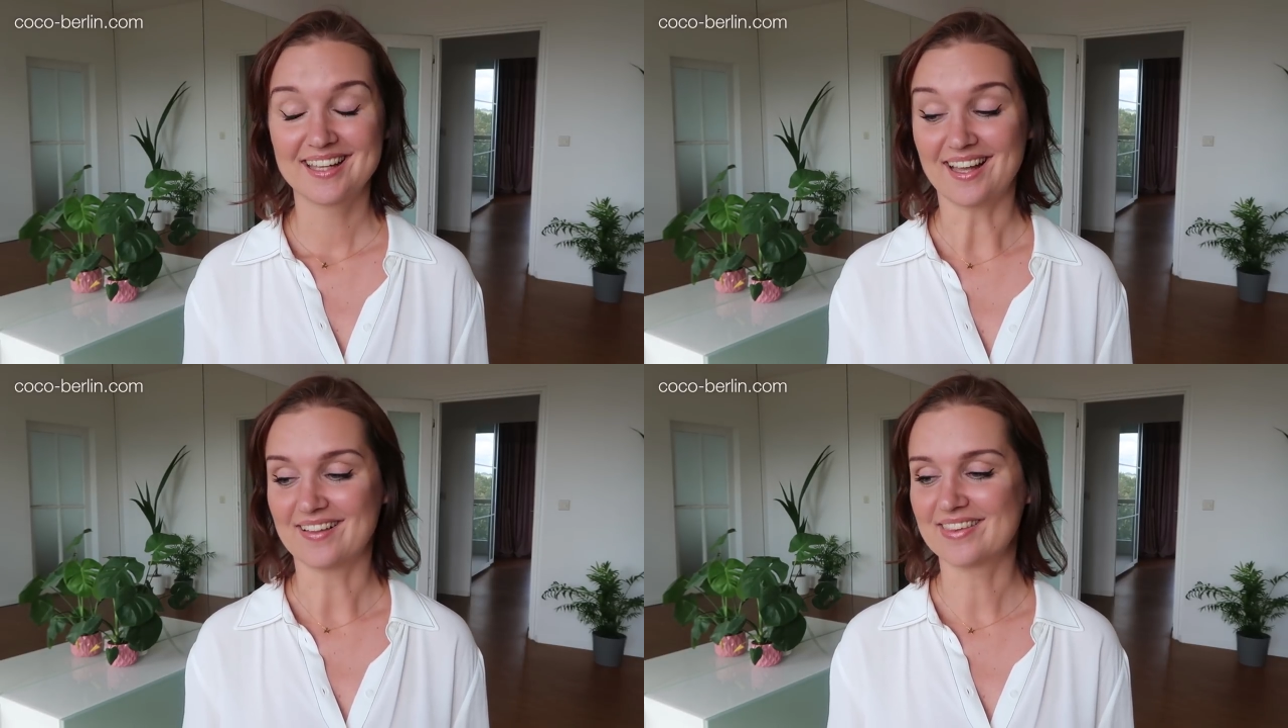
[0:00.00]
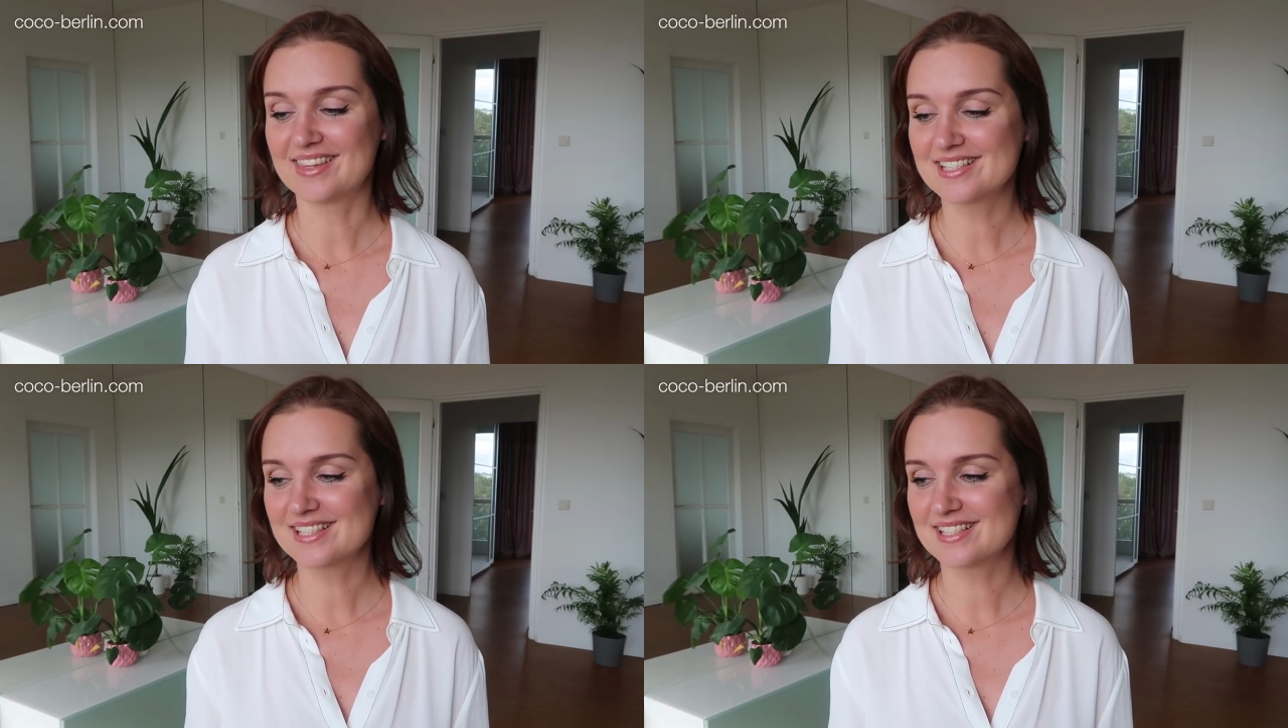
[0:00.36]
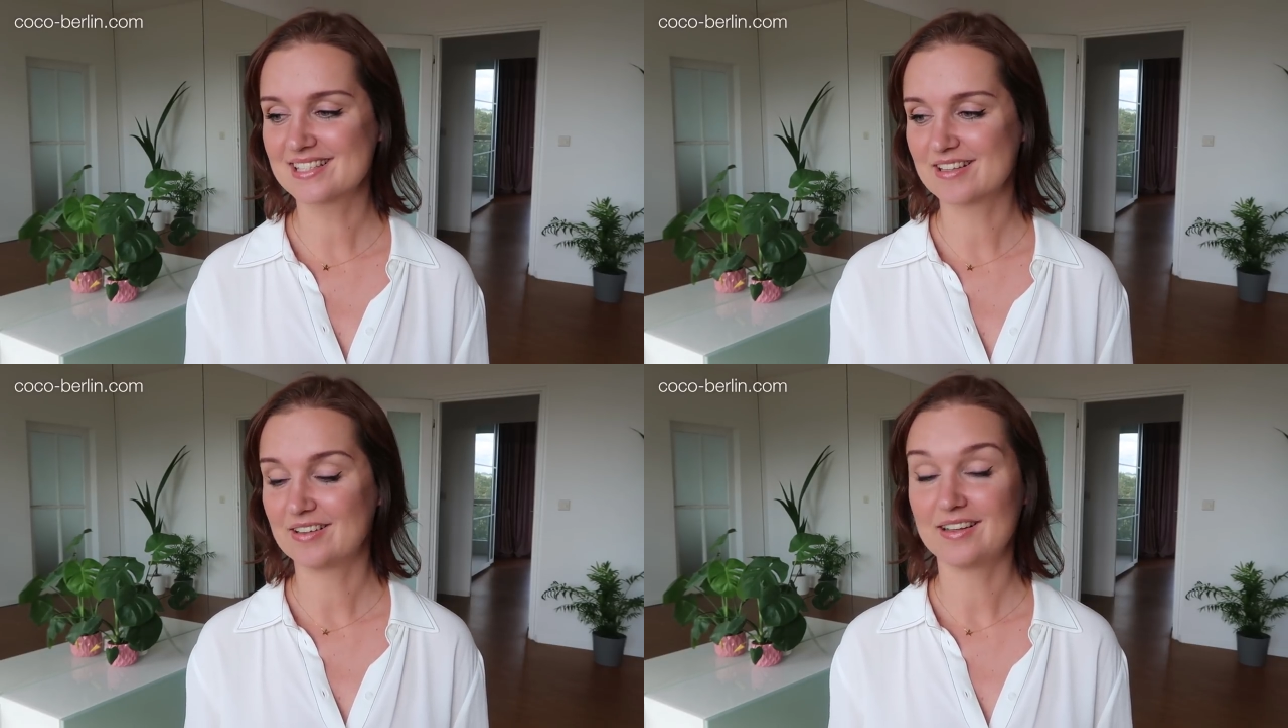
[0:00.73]
Yeah, this
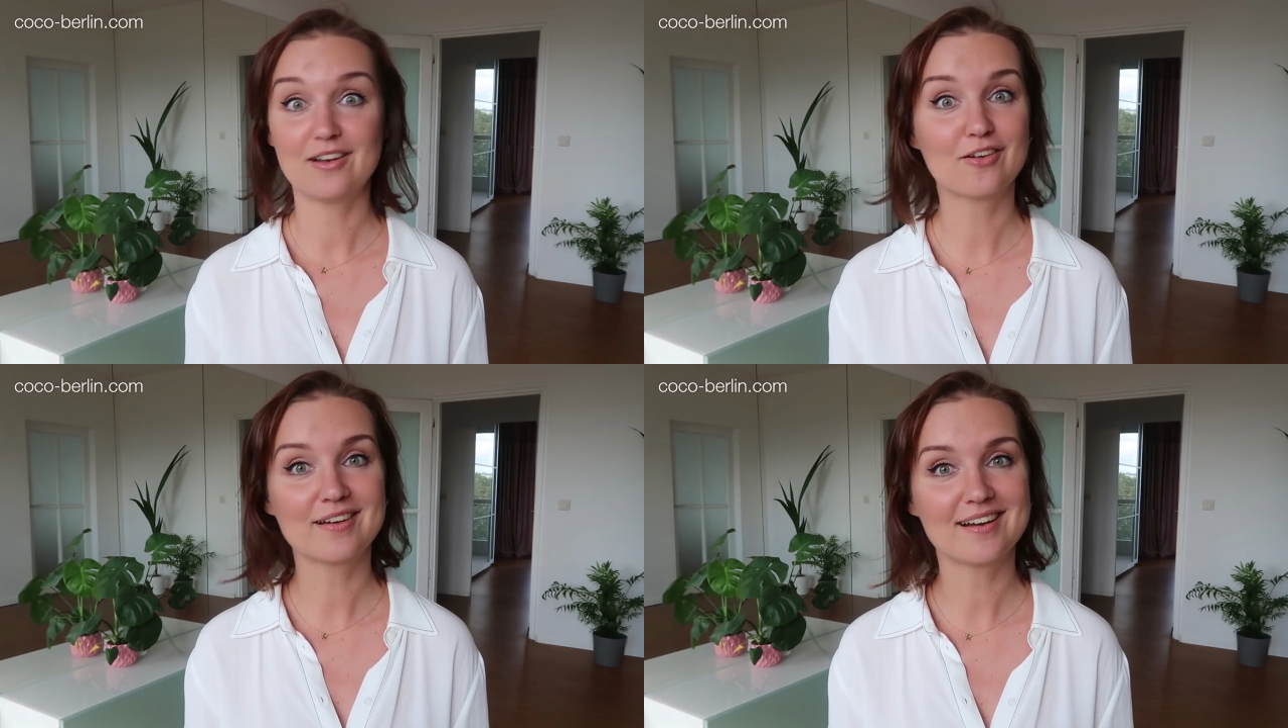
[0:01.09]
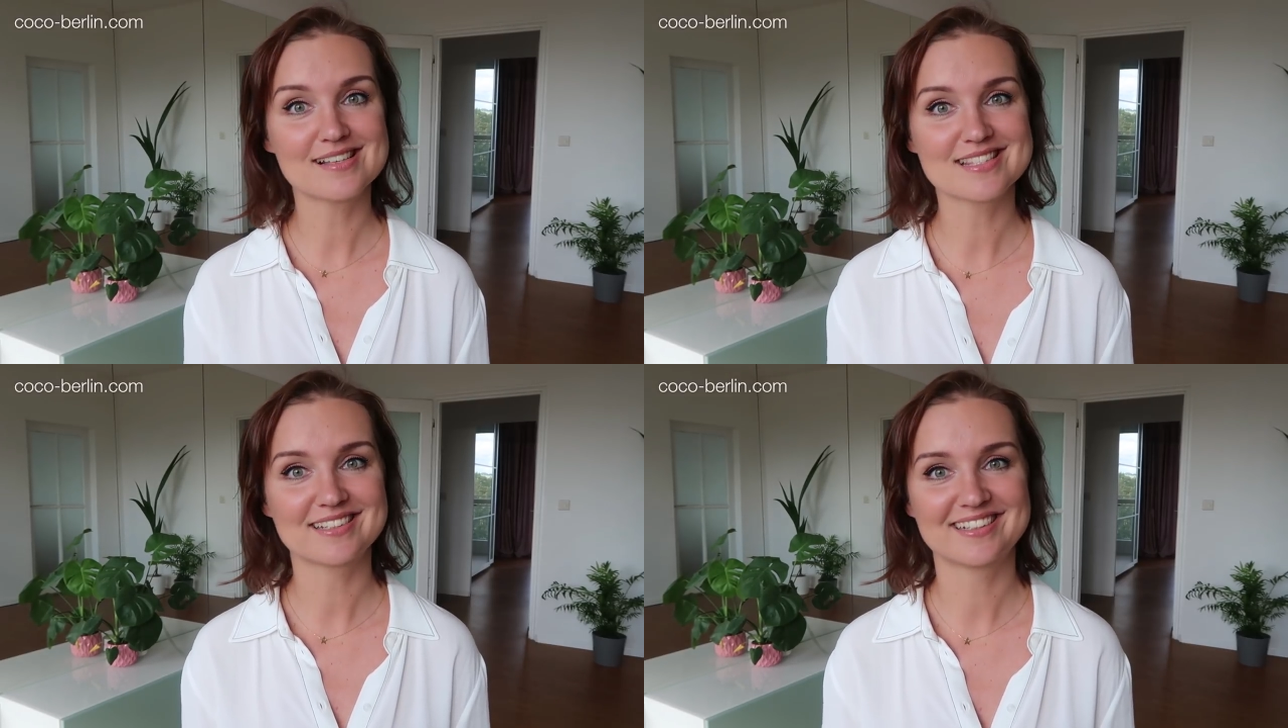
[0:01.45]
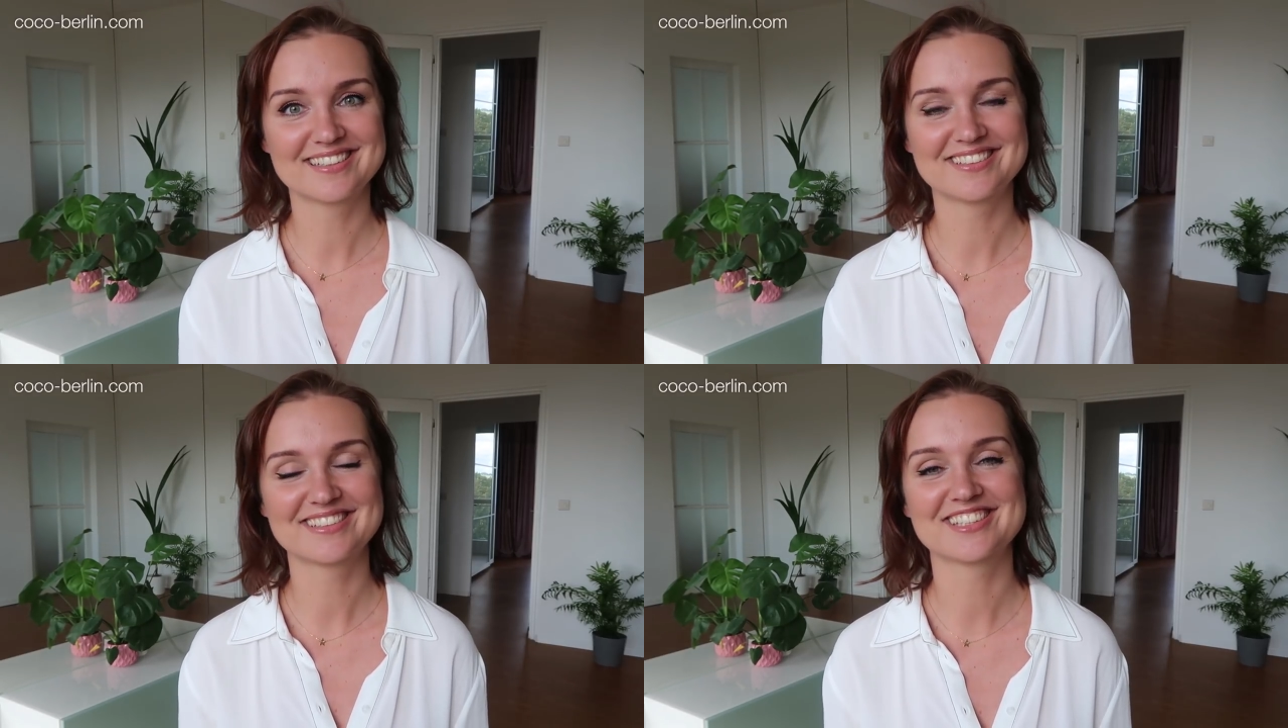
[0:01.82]
is long
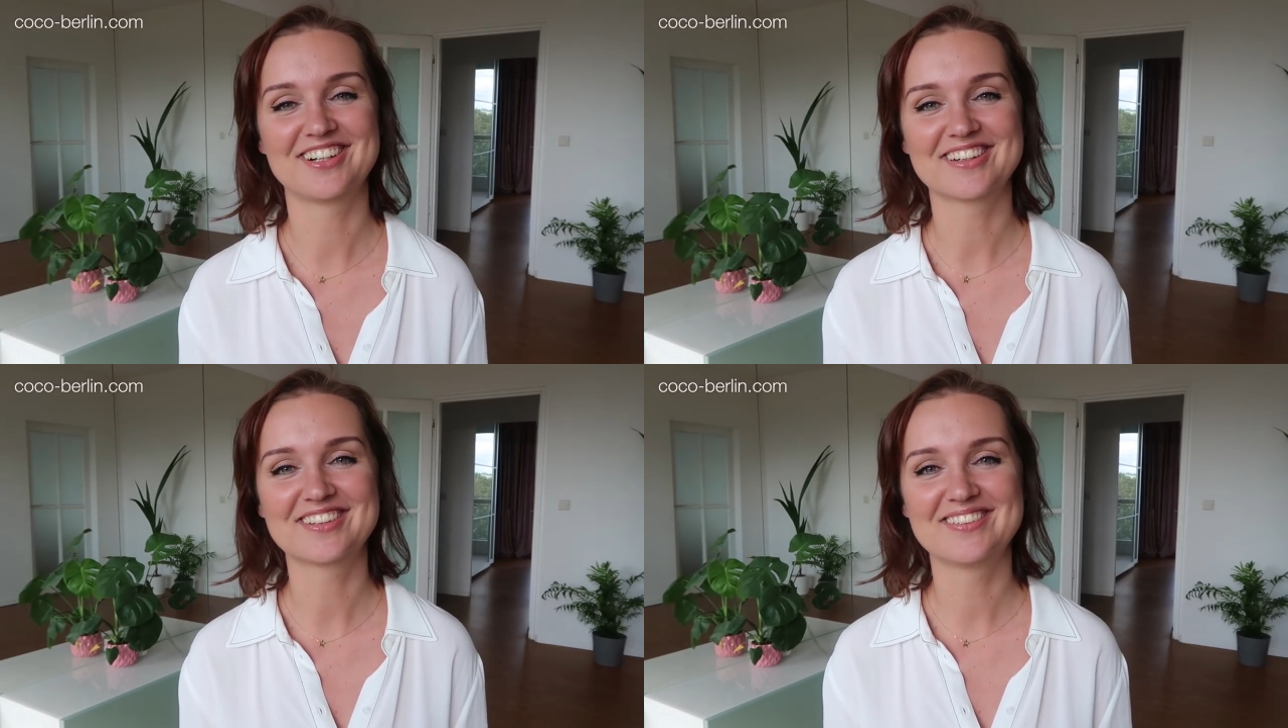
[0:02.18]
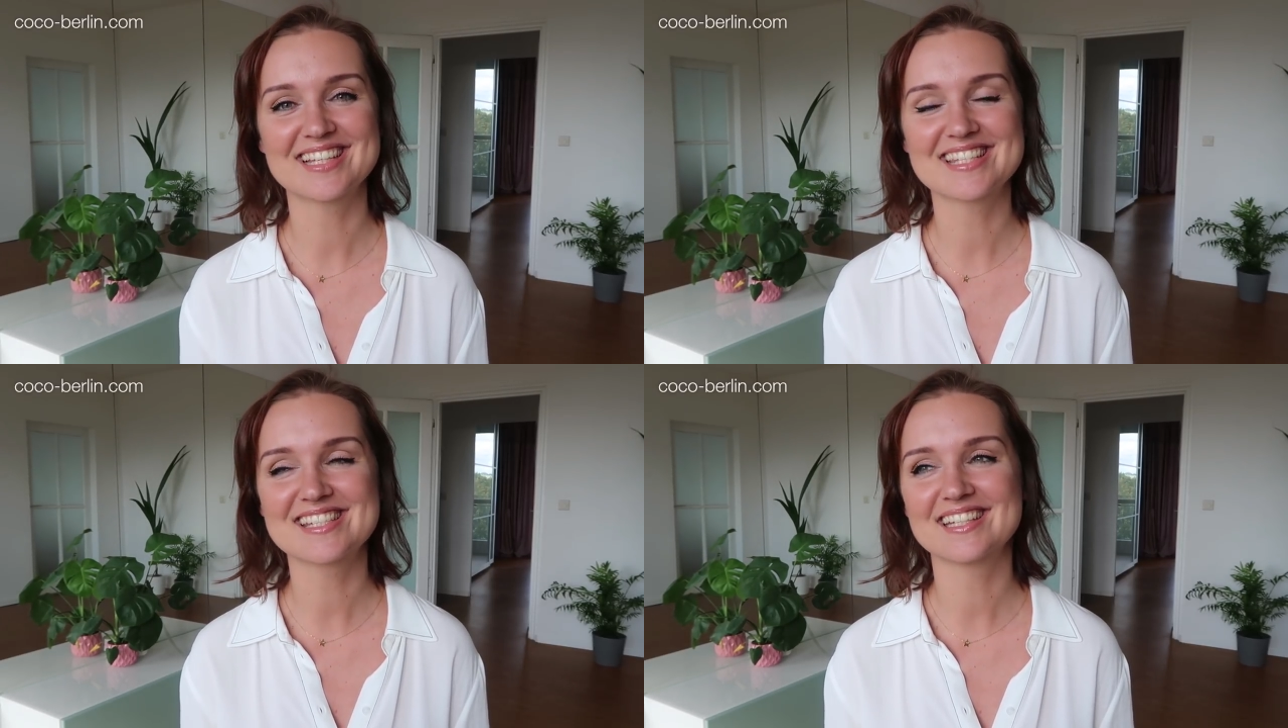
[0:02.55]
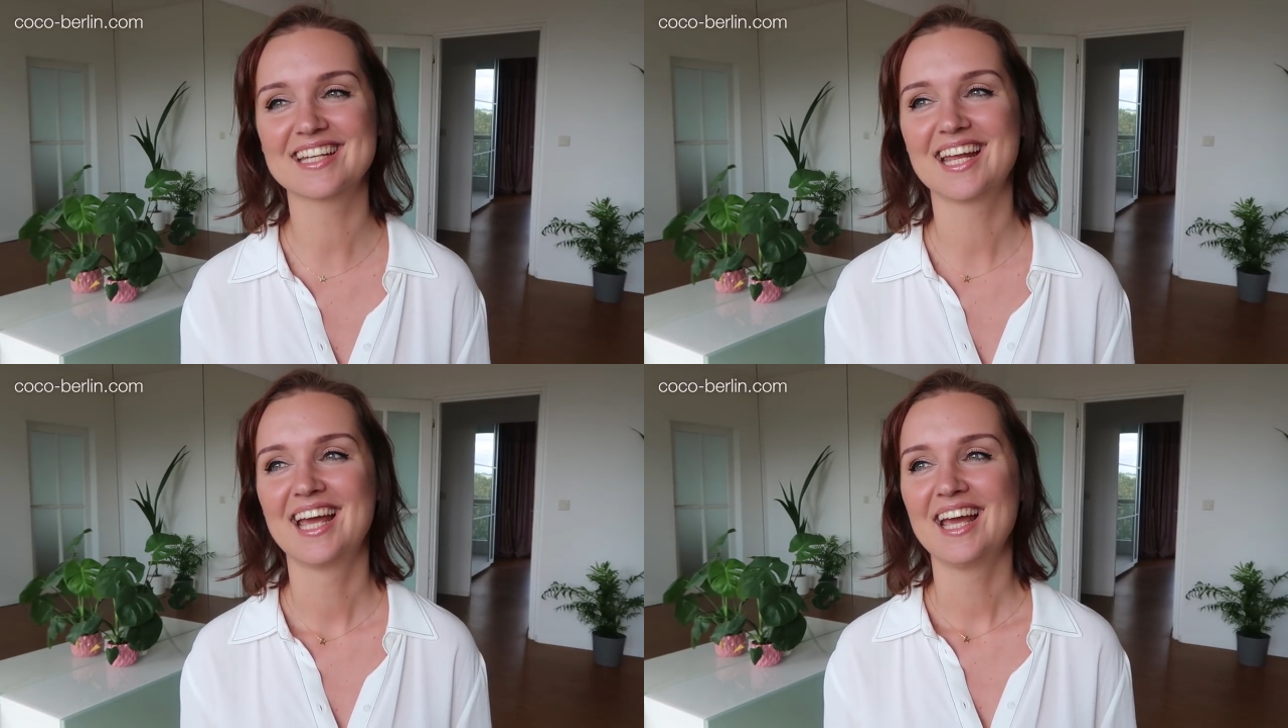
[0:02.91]
answer to a short
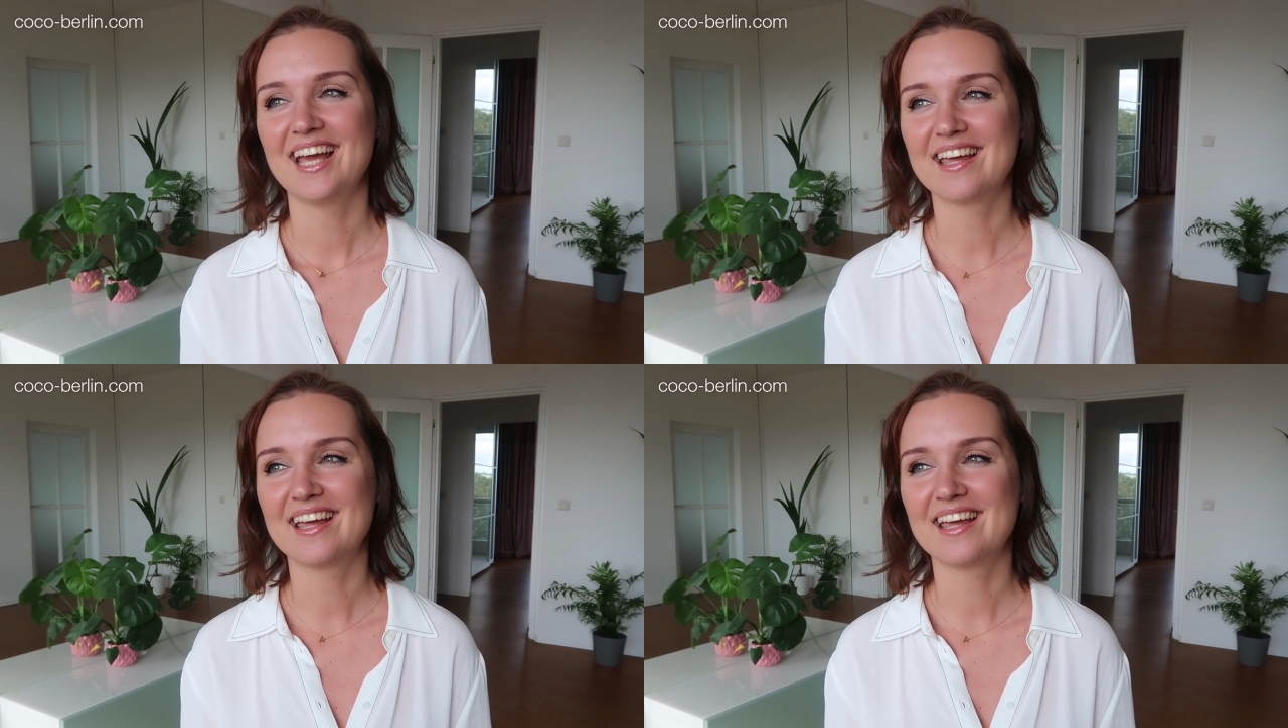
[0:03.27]
question.